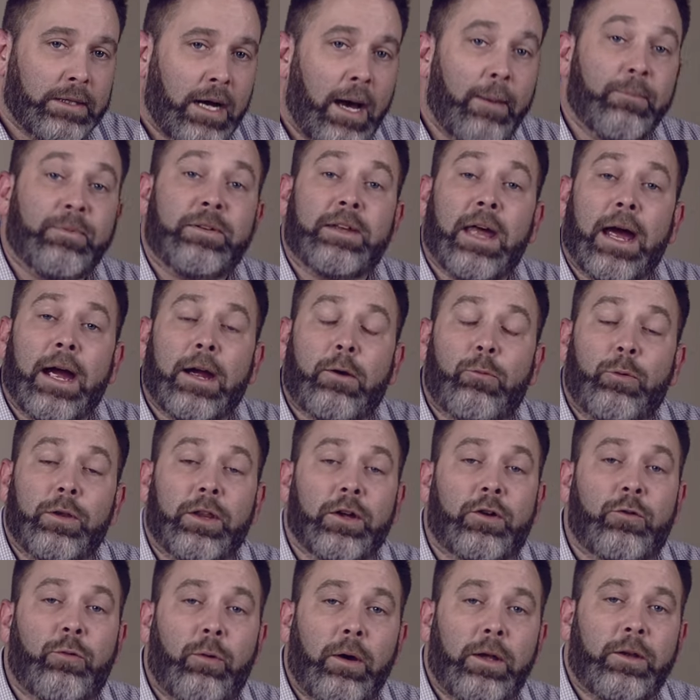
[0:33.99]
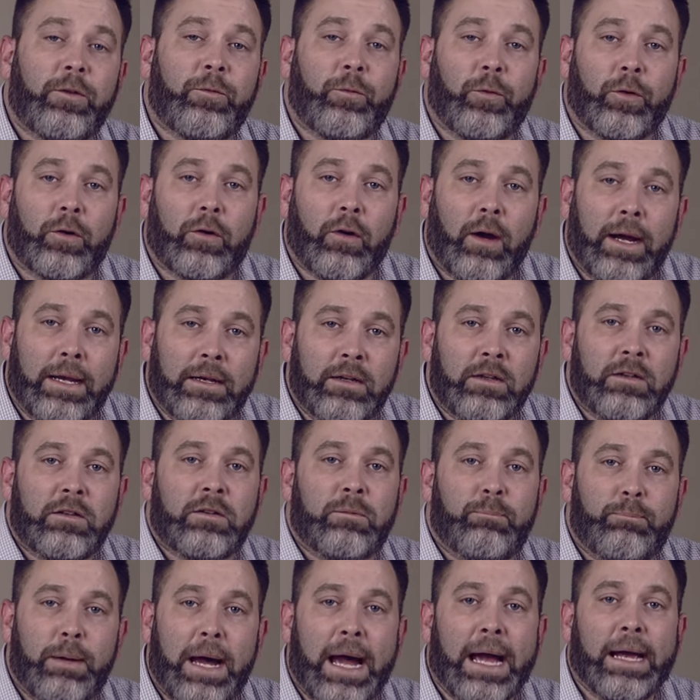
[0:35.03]
I'm Zach with a Quest for
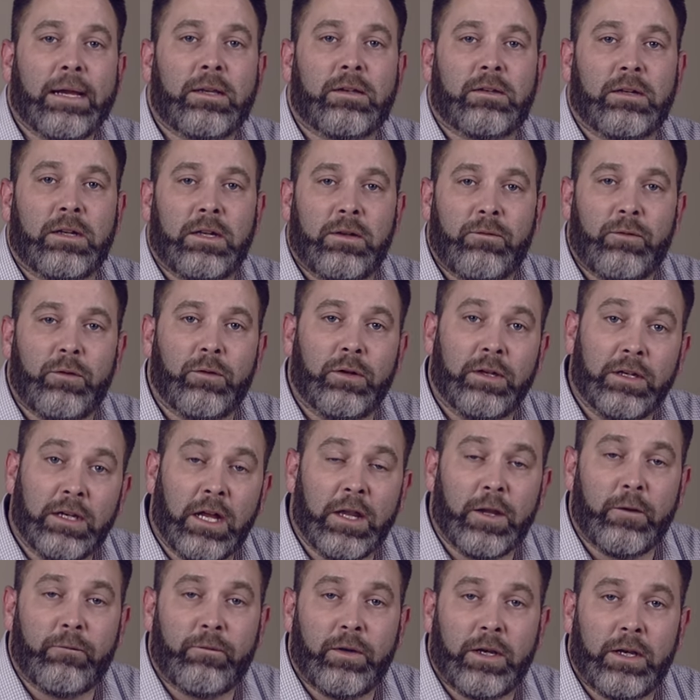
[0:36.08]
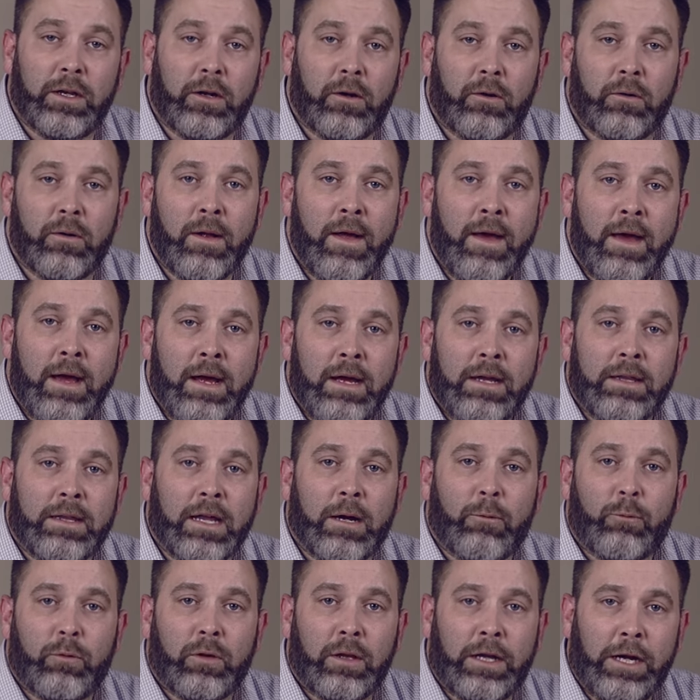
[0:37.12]
Greatness, back to give you another video
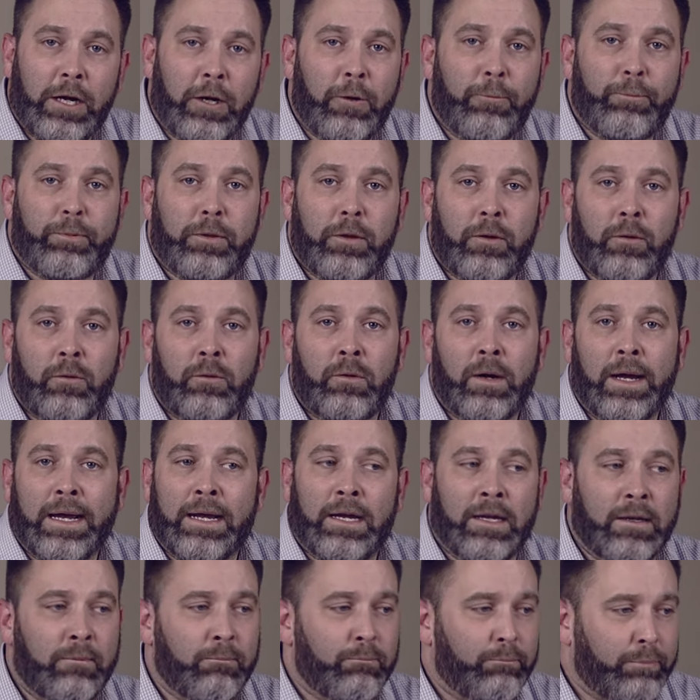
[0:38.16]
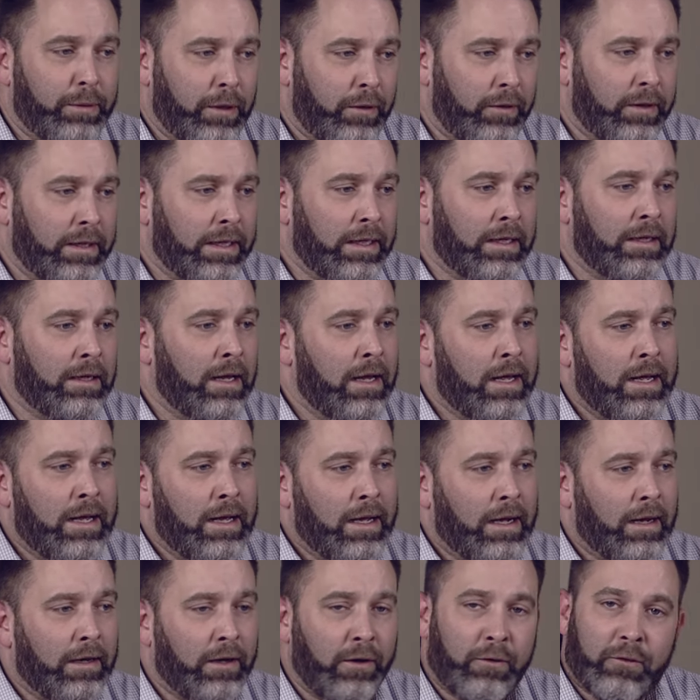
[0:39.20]
that will help you in building
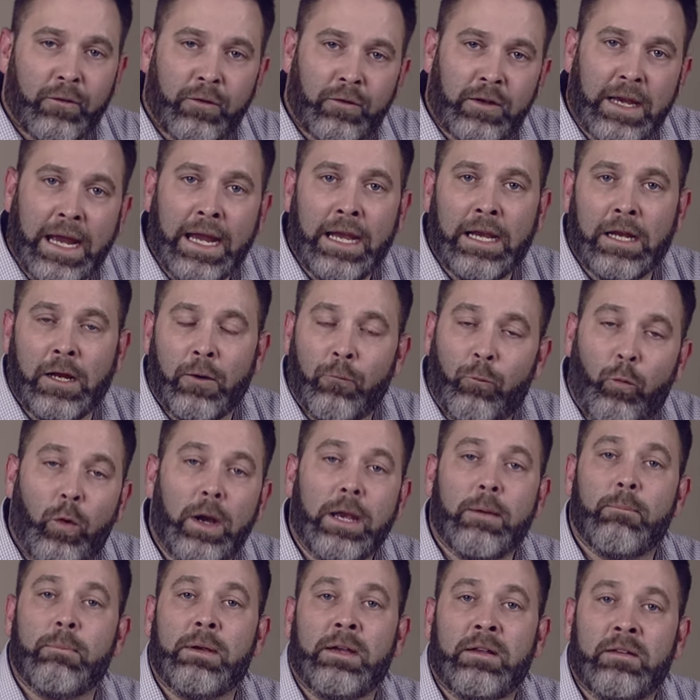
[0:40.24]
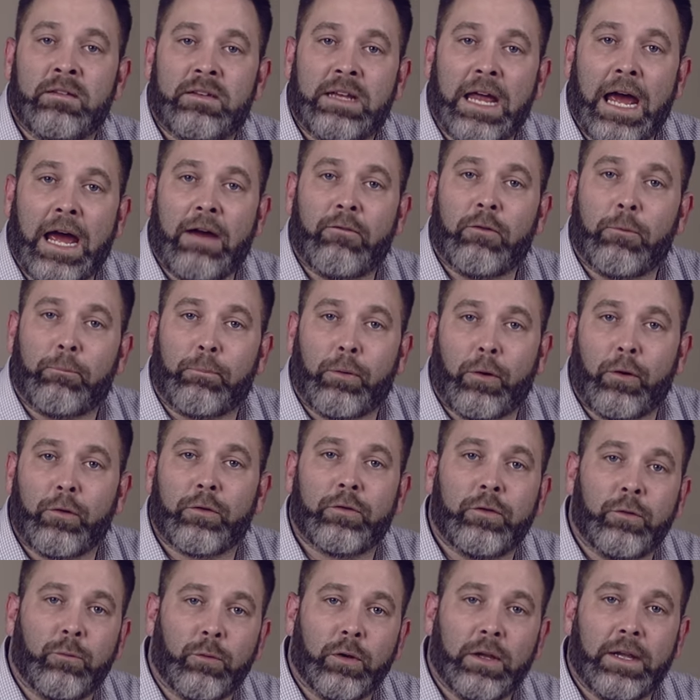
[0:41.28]
an understanding of what it means to have a
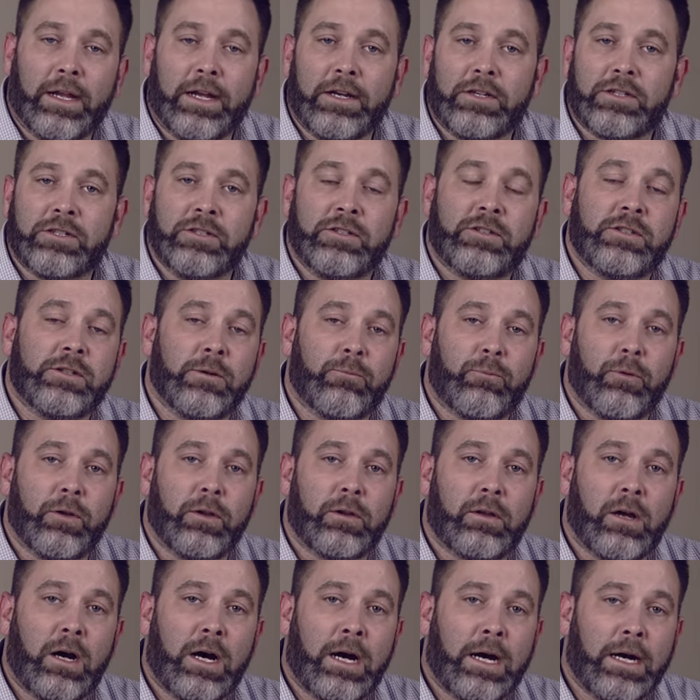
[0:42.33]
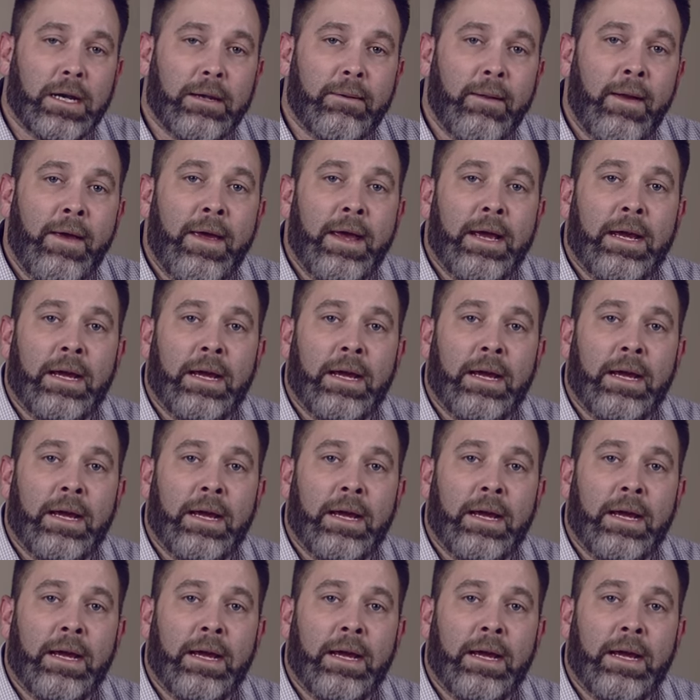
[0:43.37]
personal relationship with God.